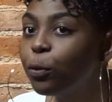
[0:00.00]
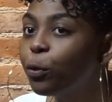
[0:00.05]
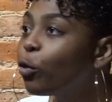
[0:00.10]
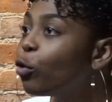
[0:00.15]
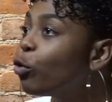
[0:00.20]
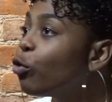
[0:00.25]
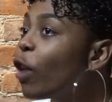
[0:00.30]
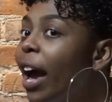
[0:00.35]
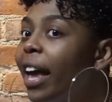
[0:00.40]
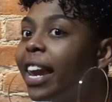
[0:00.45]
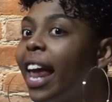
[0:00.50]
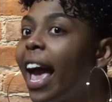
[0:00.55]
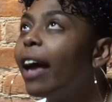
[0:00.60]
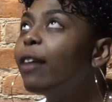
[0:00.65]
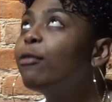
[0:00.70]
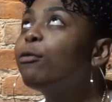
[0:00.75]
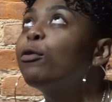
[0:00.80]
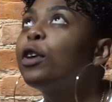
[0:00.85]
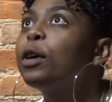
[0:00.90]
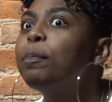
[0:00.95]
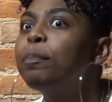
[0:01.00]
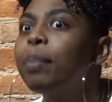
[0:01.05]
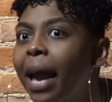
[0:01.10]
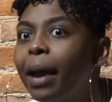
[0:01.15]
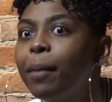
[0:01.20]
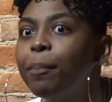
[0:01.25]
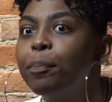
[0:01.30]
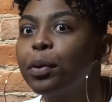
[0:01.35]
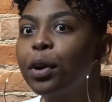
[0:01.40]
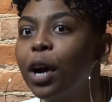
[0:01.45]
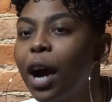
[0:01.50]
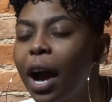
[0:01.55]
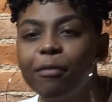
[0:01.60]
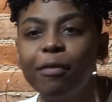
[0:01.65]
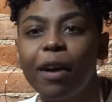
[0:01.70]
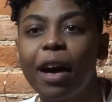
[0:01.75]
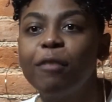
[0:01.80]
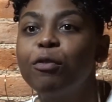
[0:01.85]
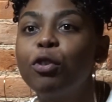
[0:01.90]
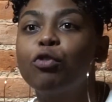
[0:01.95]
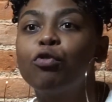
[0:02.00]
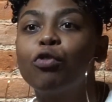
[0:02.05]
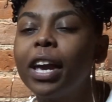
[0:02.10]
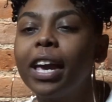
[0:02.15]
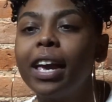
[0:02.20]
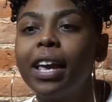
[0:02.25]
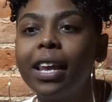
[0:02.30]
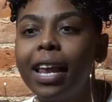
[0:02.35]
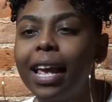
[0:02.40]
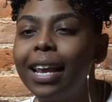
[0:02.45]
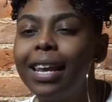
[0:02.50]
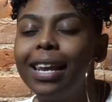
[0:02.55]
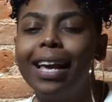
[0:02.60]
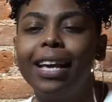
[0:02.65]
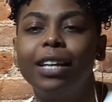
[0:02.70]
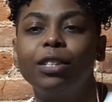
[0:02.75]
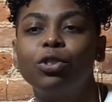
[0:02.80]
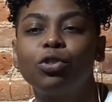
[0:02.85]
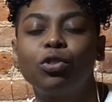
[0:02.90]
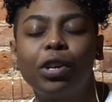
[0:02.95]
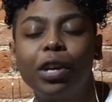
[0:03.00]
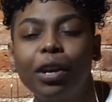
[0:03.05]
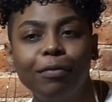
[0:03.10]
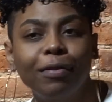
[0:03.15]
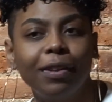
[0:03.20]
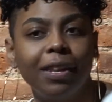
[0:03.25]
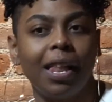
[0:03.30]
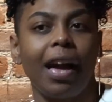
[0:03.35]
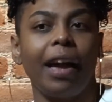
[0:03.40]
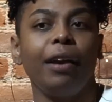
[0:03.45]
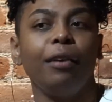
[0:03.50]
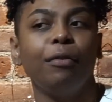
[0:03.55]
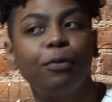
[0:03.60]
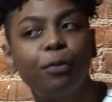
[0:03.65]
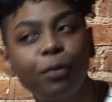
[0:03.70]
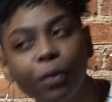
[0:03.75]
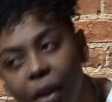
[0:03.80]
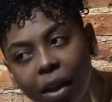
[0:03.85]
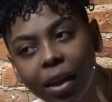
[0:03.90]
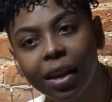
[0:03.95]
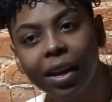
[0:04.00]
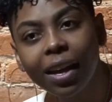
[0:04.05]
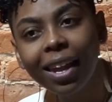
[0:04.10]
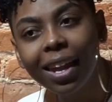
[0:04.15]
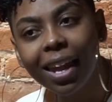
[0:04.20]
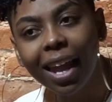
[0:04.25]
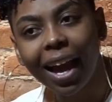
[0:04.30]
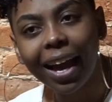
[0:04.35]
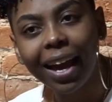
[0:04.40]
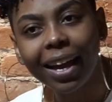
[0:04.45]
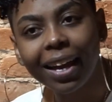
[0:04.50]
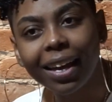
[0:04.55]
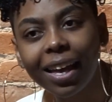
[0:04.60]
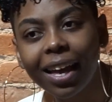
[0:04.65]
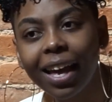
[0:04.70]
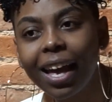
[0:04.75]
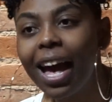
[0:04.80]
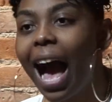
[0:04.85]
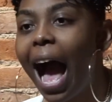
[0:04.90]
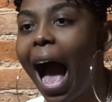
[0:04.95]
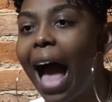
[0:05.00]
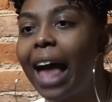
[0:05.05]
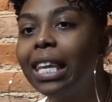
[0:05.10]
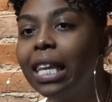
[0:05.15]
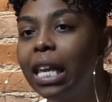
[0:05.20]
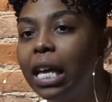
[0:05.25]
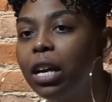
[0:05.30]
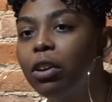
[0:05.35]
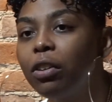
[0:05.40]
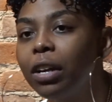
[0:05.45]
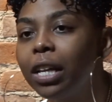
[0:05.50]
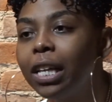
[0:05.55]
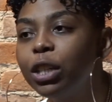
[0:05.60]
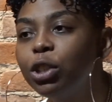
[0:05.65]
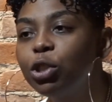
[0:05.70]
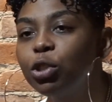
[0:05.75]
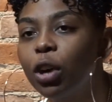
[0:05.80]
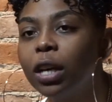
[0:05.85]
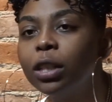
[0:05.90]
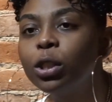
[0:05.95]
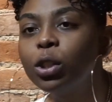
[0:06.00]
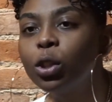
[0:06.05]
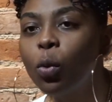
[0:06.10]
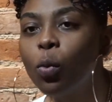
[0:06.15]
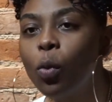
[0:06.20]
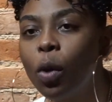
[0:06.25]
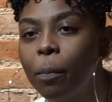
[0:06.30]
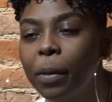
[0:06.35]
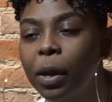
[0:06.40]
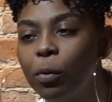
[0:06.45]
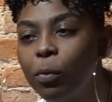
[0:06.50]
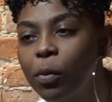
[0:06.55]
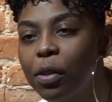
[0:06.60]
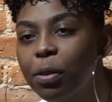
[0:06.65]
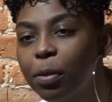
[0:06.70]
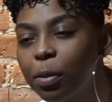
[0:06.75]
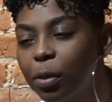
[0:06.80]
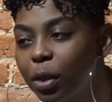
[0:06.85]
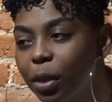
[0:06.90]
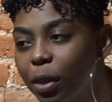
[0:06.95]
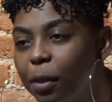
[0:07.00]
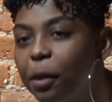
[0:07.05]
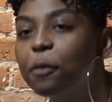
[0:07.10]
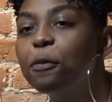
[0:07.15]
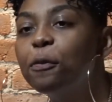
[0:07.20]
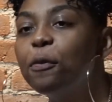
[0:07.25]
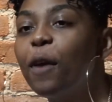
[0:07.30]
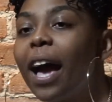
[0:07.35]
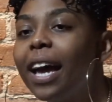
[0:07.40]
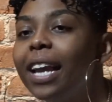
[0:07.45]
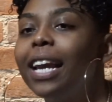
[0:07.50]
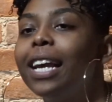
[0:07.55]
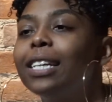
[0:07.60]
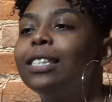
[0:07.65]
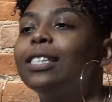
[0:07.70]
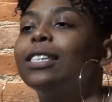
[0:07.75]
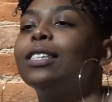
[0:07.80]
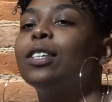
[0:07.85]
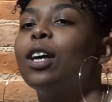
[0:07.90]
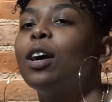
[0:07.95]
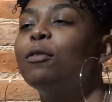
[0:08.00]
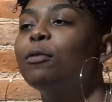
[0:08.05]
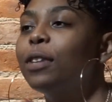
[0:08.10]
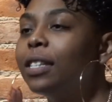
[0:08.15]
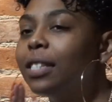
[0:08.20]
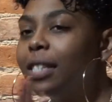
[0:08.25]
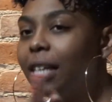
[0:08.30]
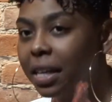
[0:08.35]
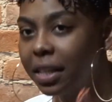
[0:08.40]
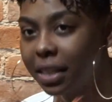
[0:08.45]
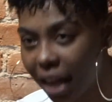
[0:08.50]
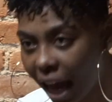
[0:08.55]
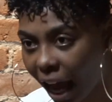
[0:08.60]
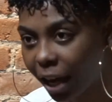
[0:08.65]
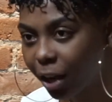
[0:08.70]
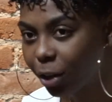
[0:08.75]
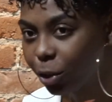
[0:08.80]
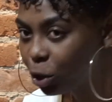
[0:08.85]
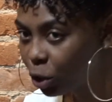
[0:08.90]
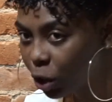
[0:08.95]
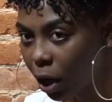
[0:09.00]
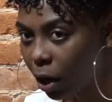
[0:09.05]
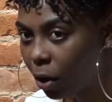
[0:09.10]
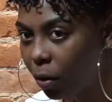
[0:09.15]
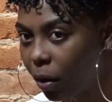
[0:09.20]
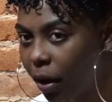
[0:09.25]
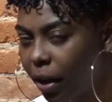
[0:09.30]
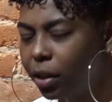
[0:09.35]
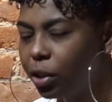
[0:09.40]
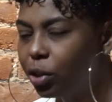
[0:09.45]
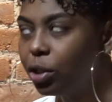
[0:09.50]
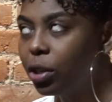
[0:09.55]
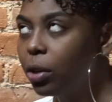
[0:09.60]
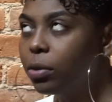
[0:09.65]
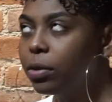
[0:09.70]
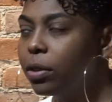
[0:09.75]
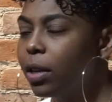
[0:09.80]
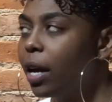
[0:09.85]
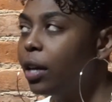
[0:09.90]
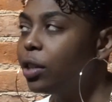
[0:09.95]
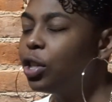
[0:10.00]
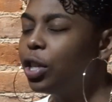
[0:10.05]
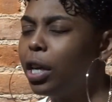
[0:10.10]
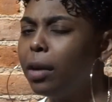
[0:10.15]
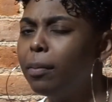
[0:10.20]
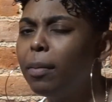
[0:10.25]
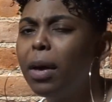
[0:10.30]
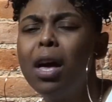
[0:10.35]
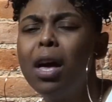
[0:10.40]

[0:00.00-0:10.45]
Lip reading: read every paper I've ever written in the history of life. Like, I literally trust a woman with the finances of this entire show, and the show's not cheap.